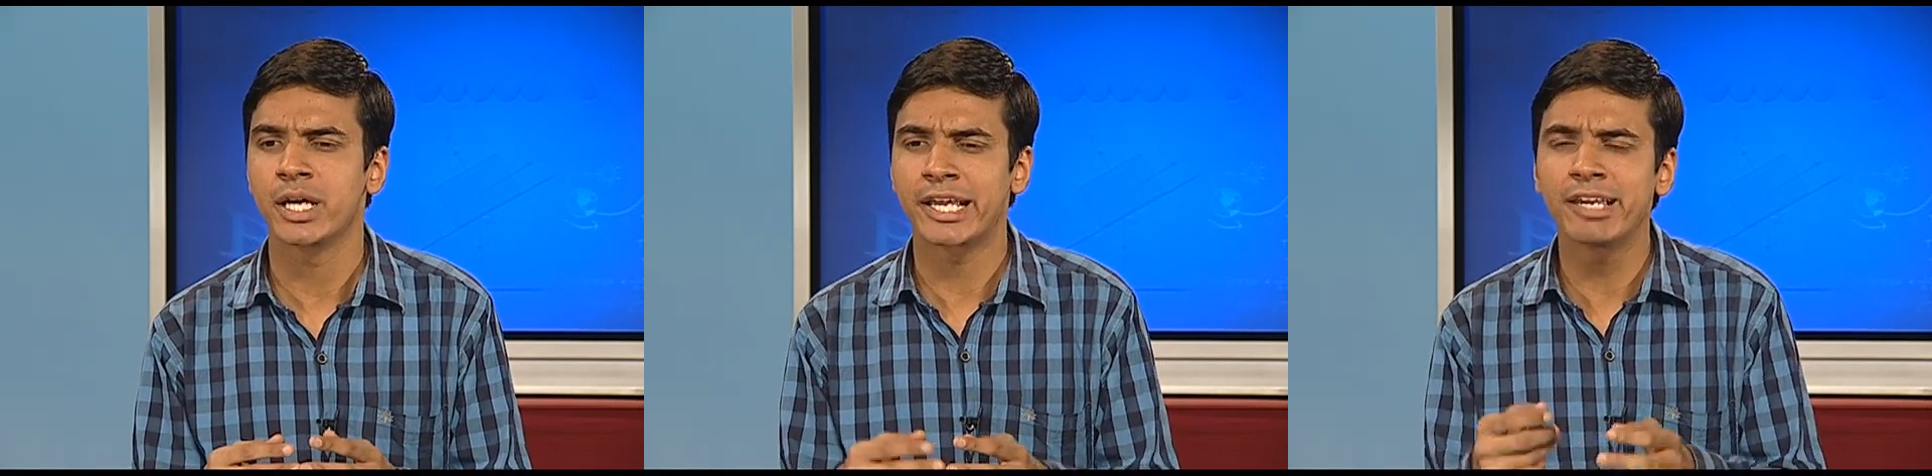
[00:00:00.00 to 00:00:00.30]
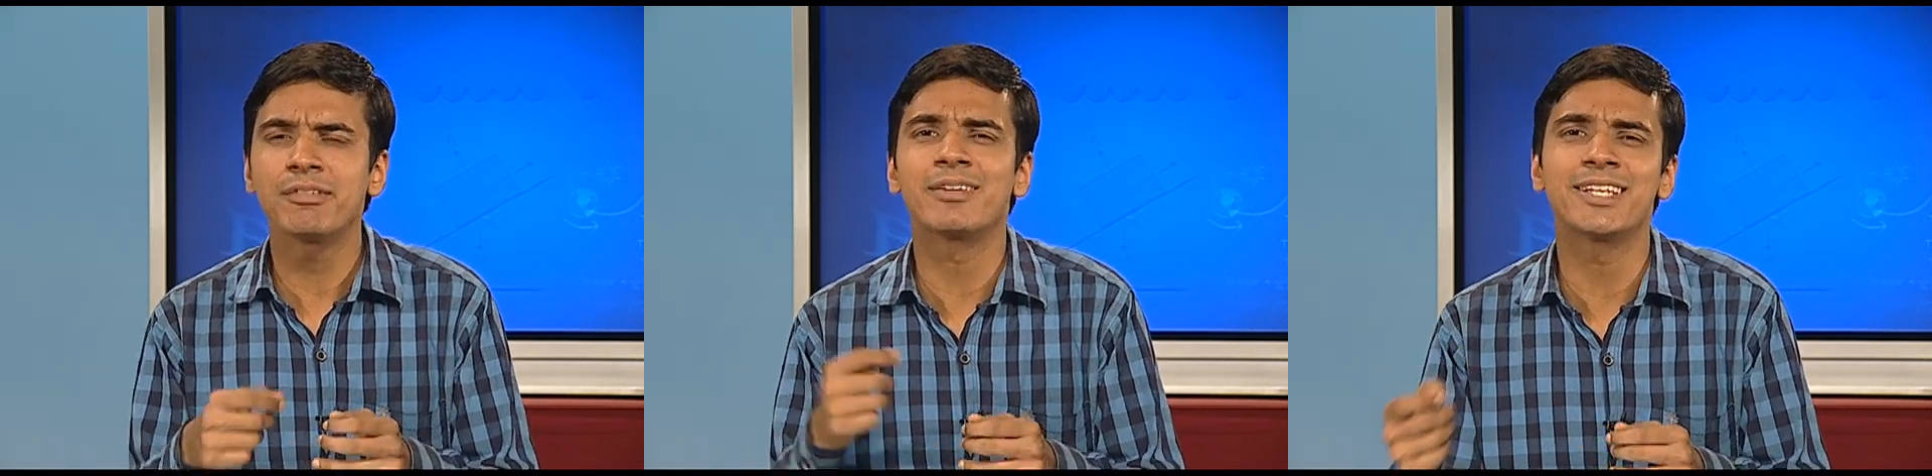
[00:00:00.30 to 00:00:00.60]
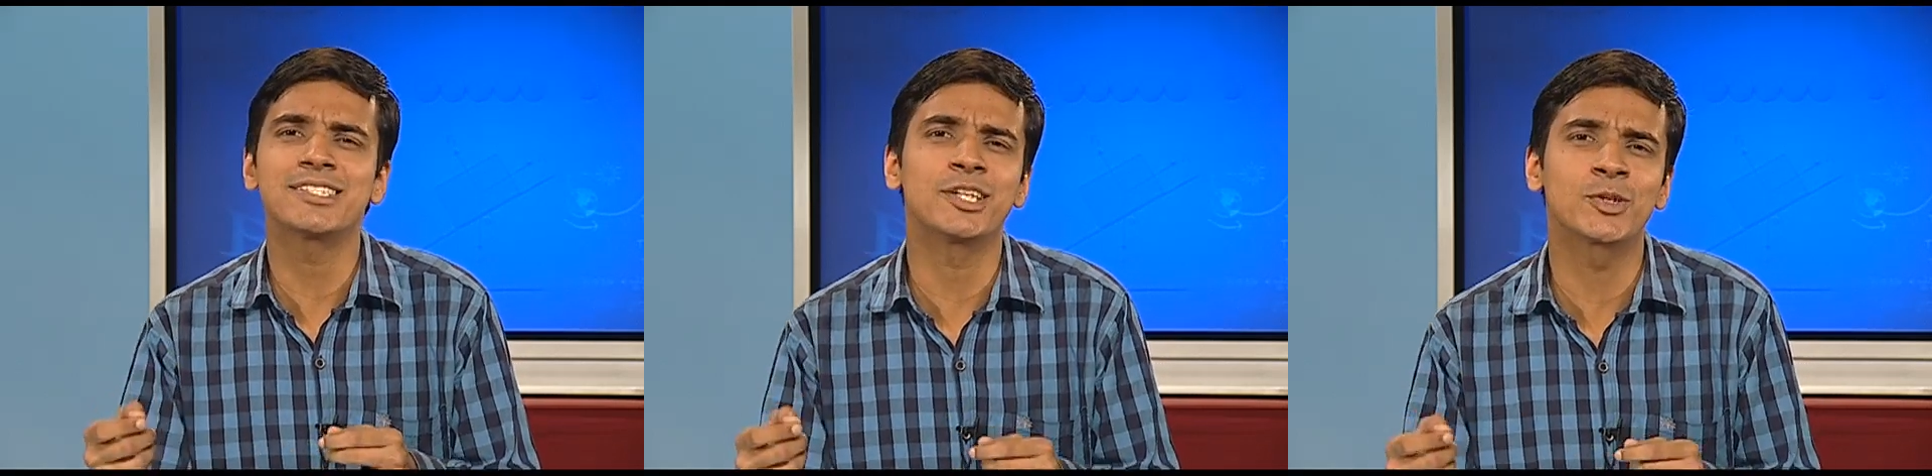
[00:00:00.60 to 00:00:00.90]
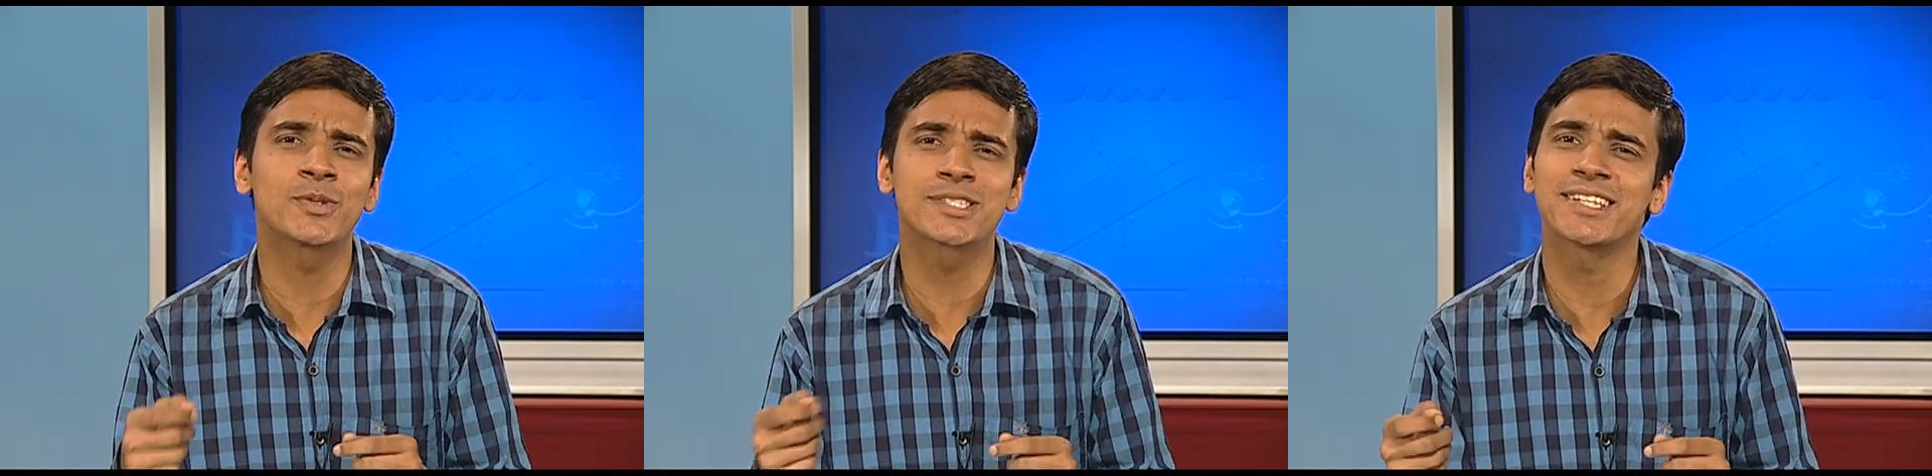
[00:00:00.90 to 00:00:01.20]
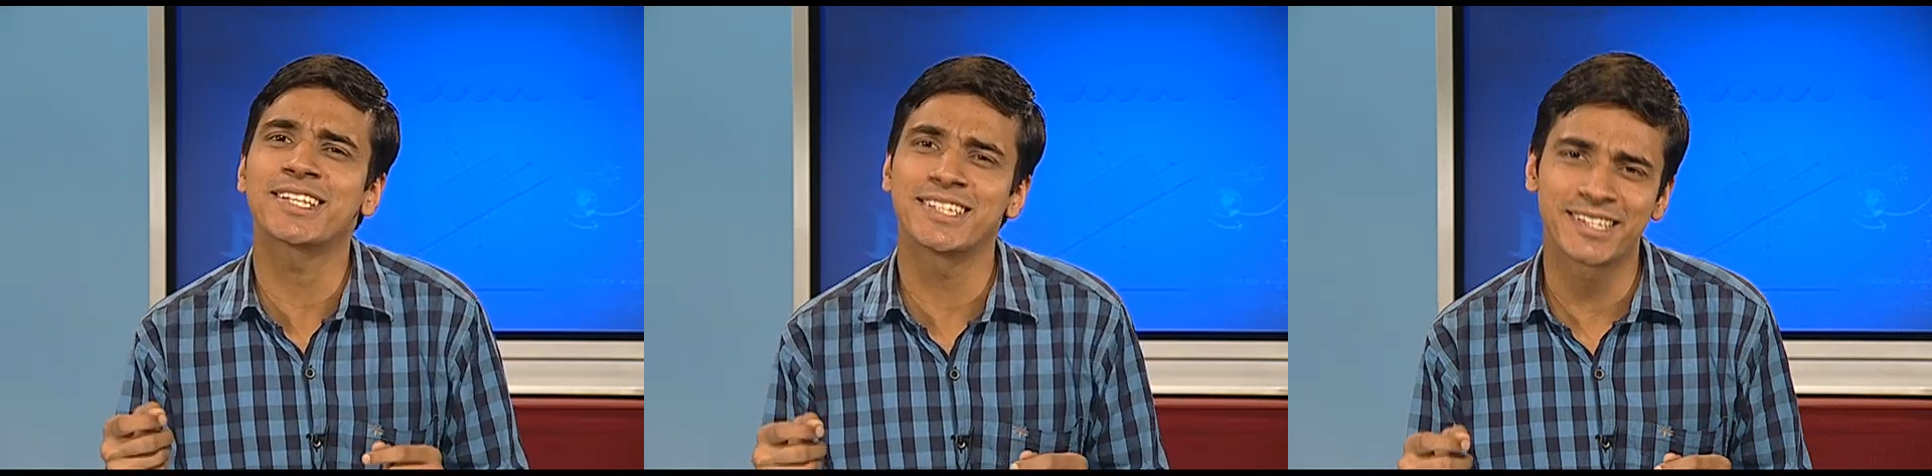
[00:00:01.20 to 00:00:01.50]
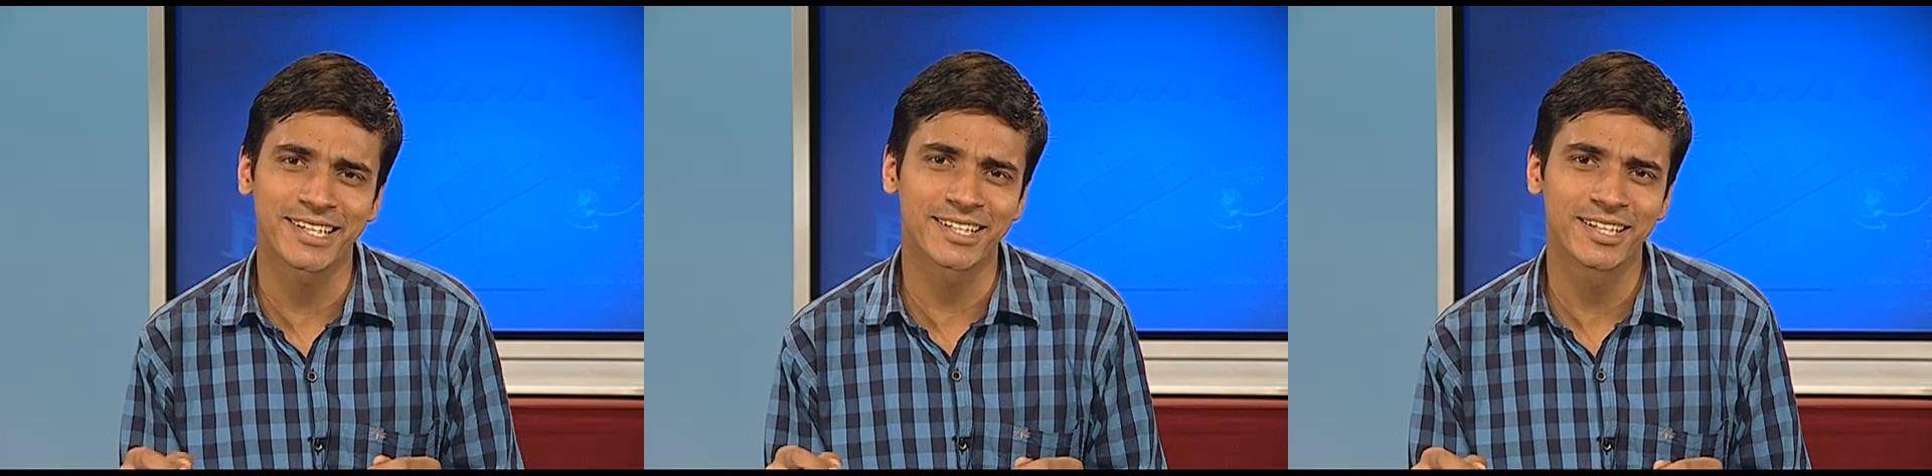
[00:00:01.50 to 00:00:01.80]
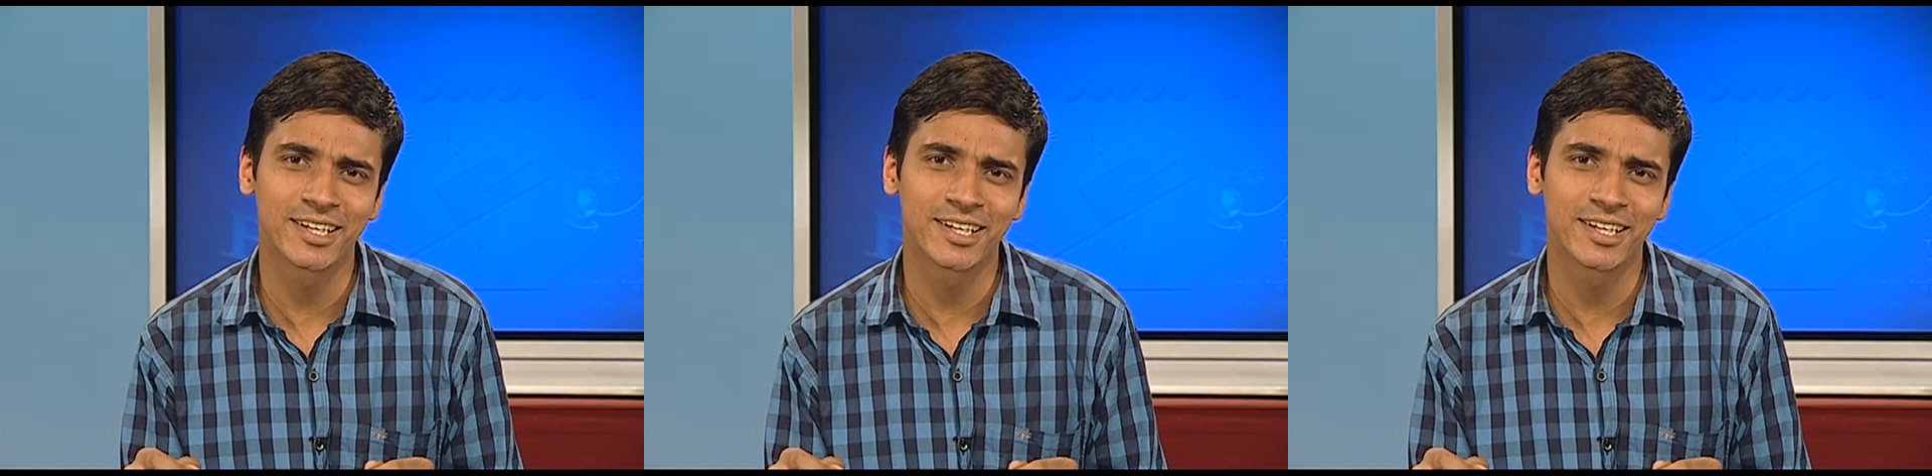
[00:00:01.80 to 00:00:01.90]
give a reason to a certain thing,